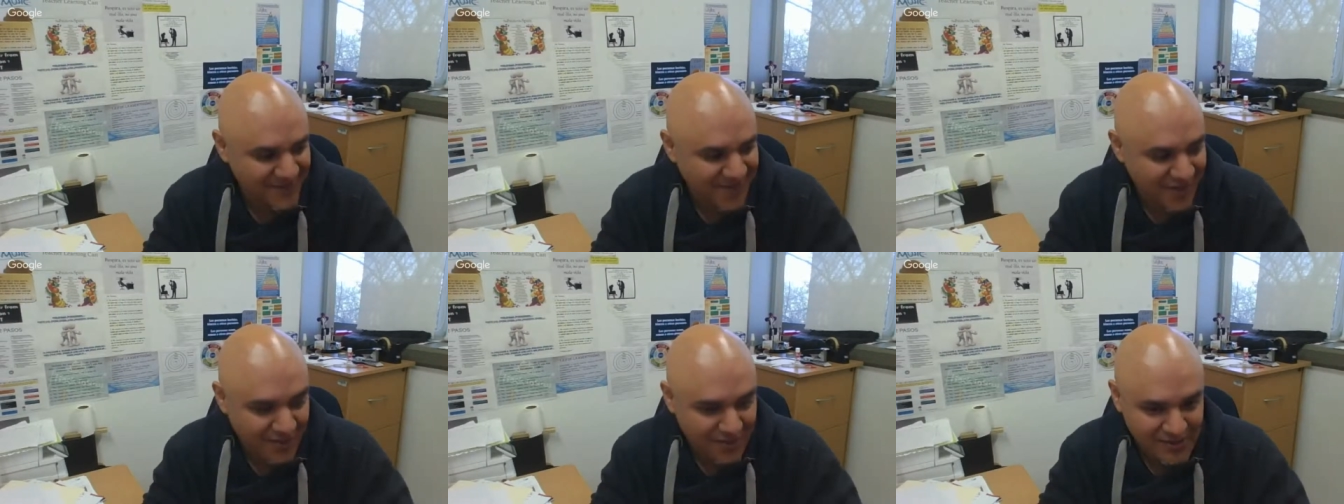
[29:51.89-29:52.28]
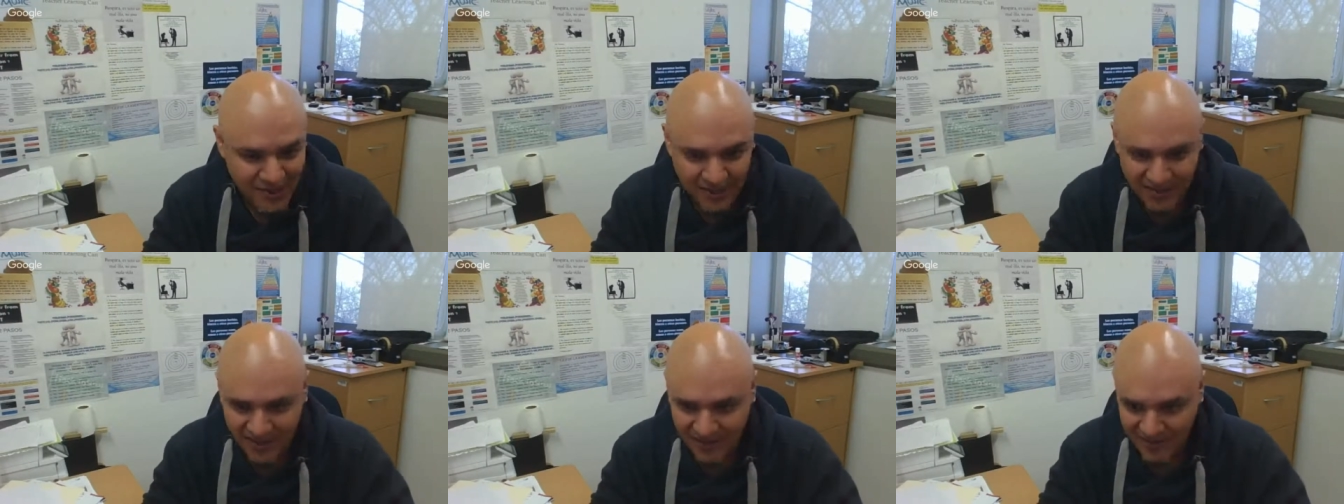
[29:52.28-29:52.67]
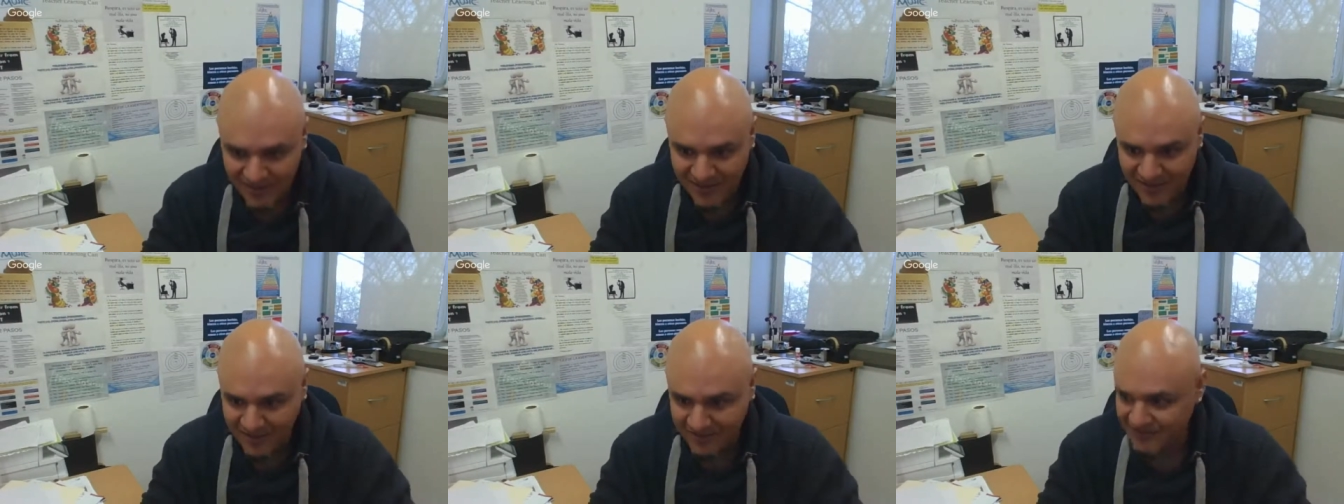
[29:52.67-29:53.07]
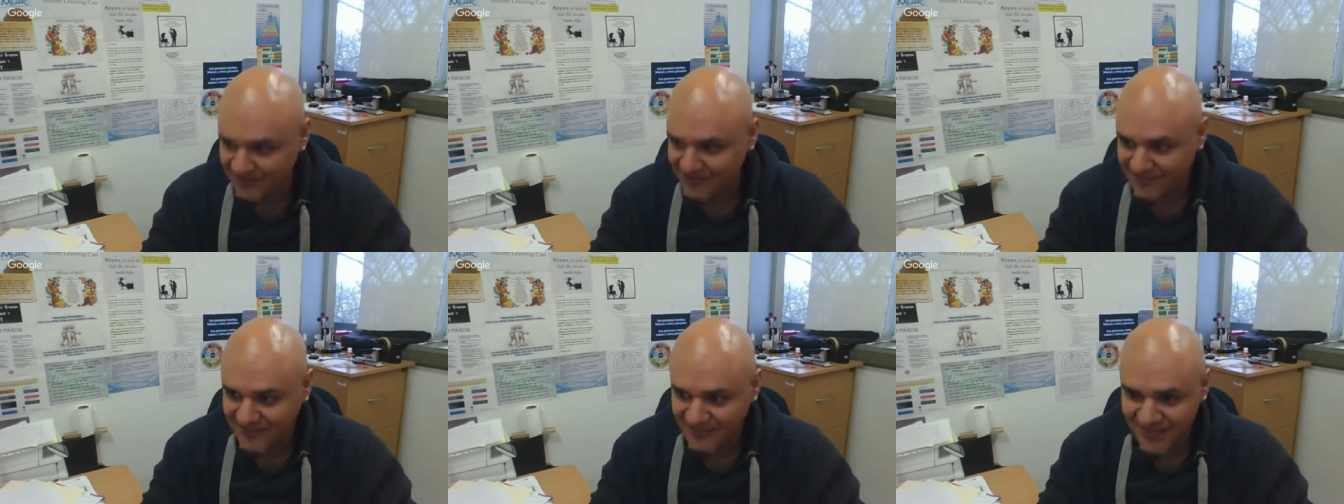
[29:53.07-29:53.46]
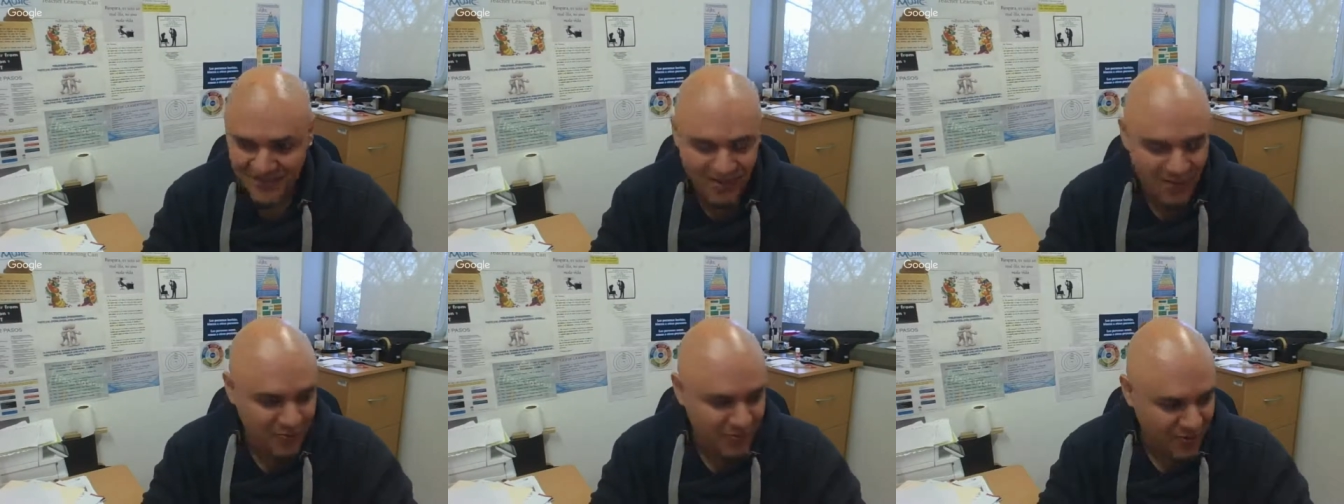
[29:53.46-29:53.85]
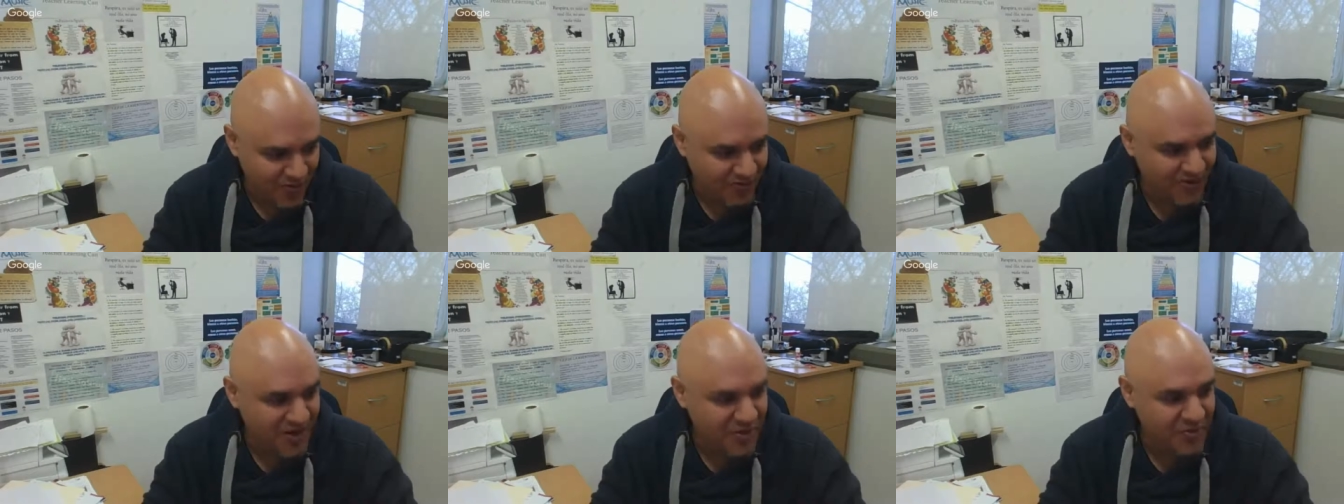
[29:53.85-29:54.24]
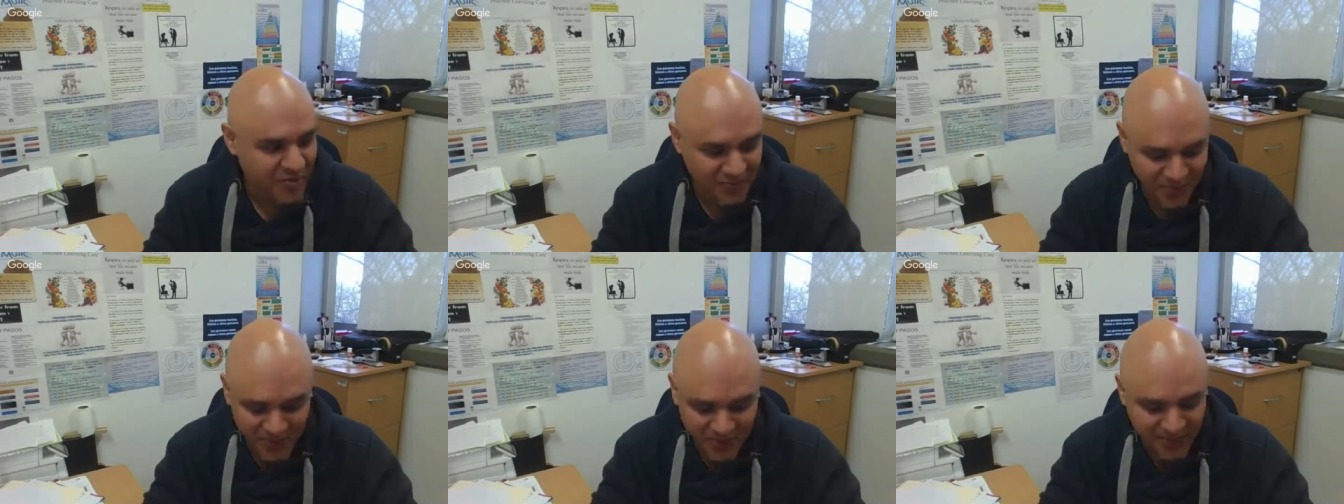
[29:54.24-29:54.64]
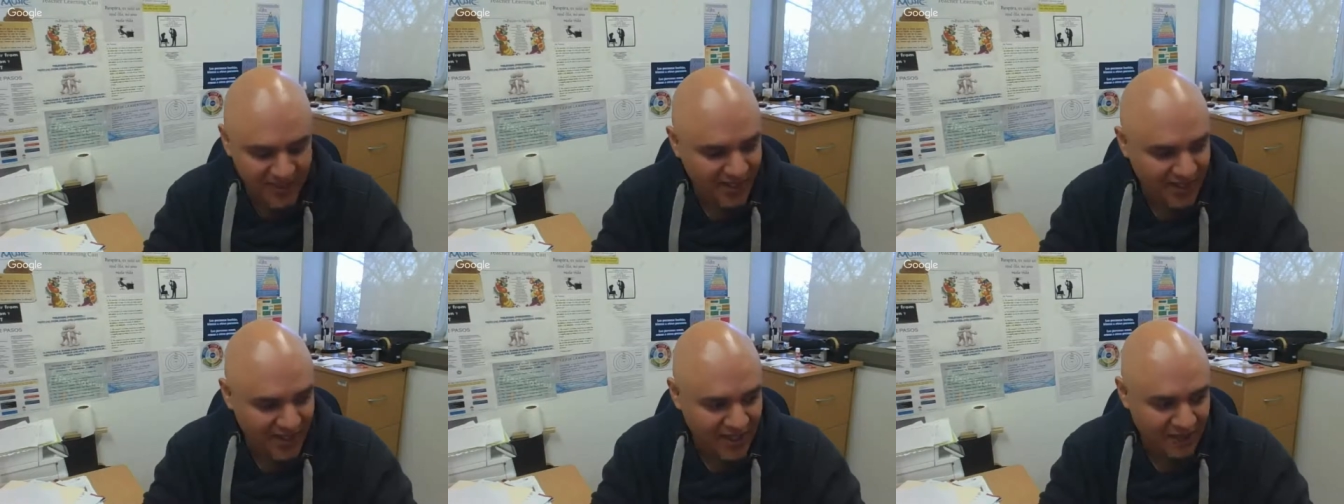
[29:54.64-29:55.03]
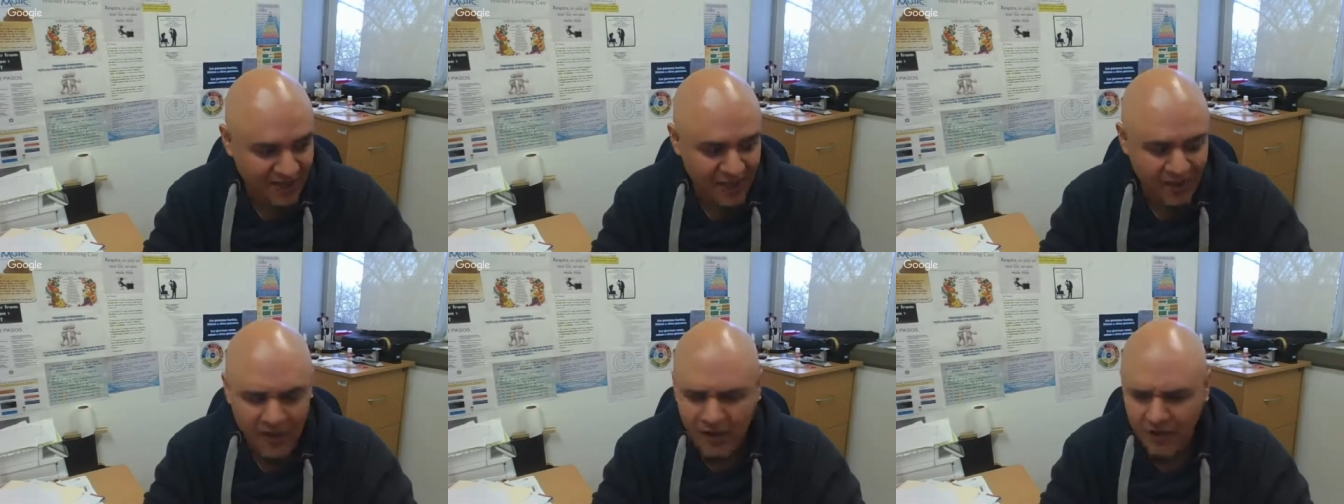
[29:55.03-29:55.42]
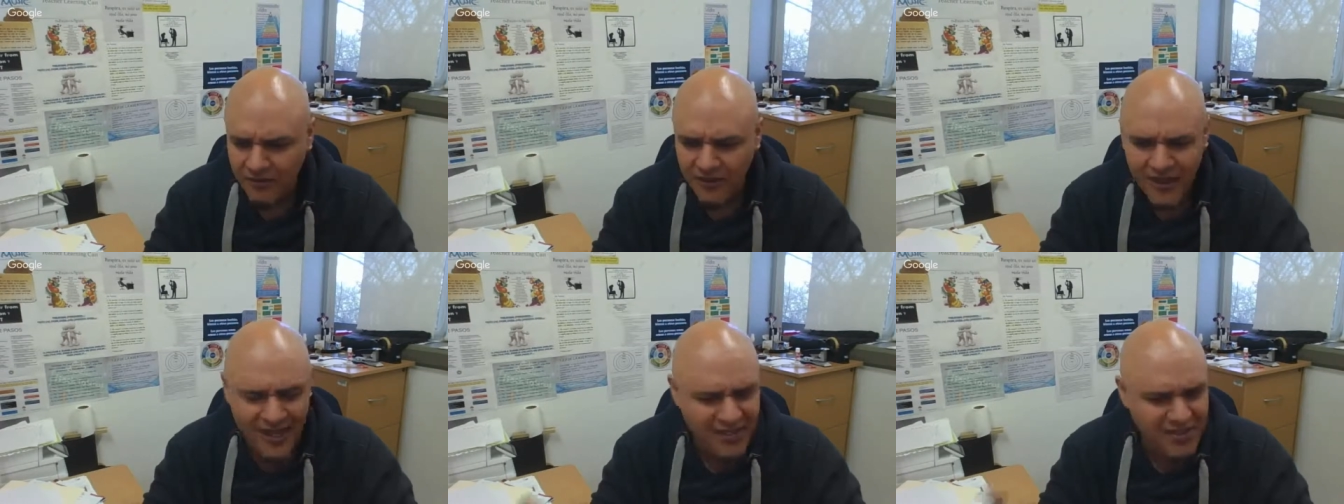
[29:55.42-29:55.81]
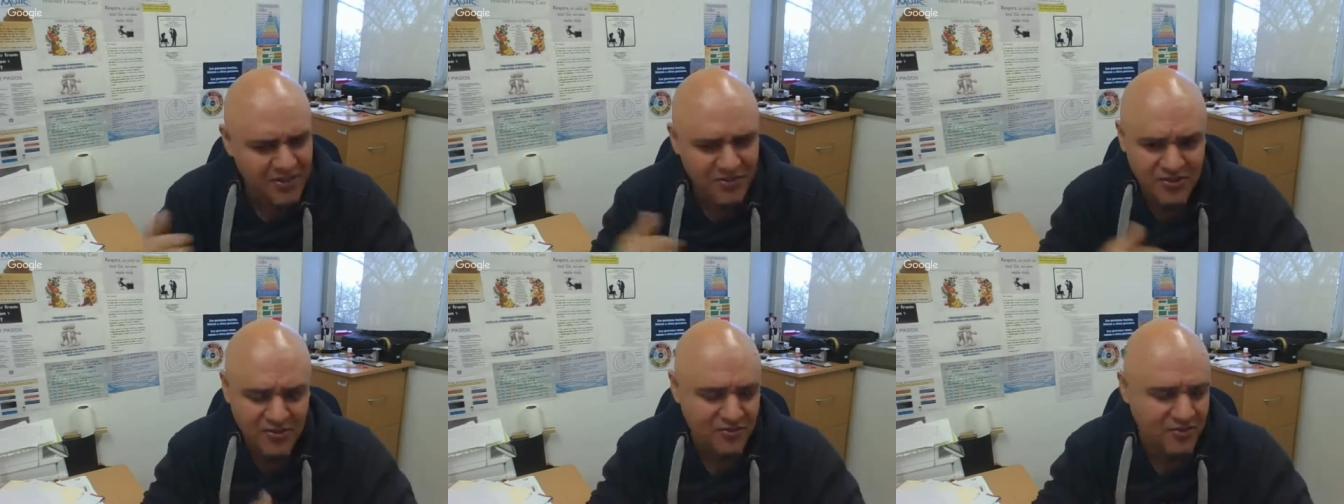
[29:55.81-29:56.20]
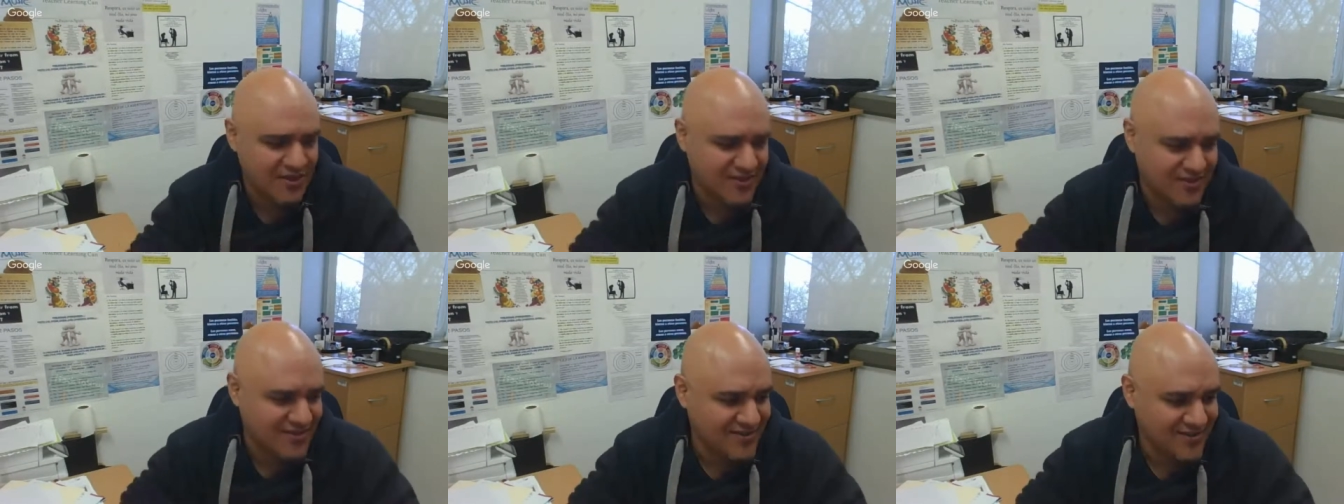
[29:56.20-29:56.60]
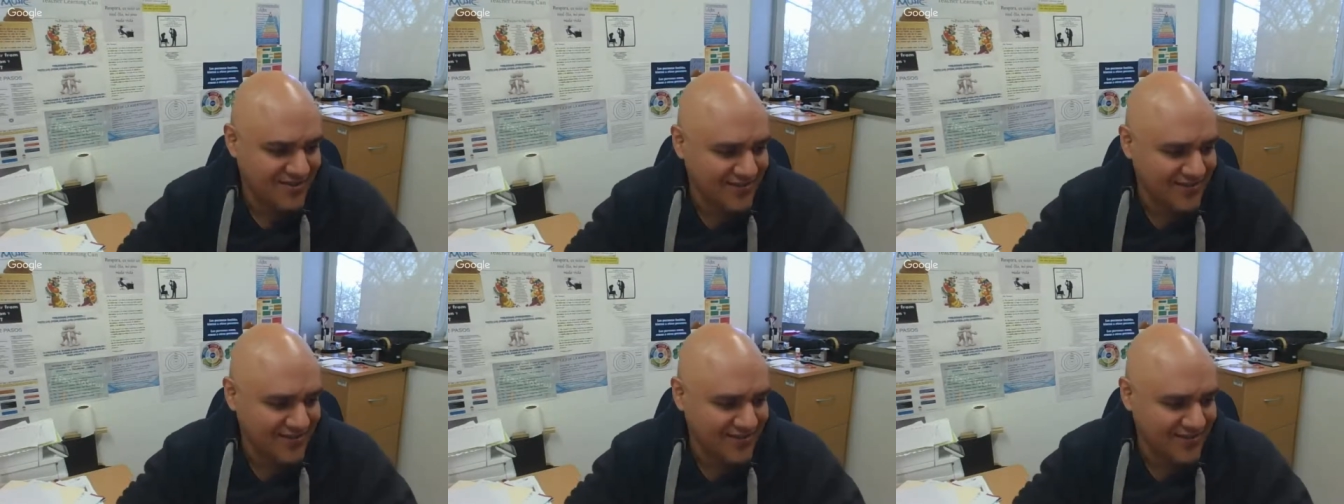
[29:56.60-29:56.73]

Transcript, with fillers: And I was like, oh, so is there a program, a book, a level? Well, ask your students.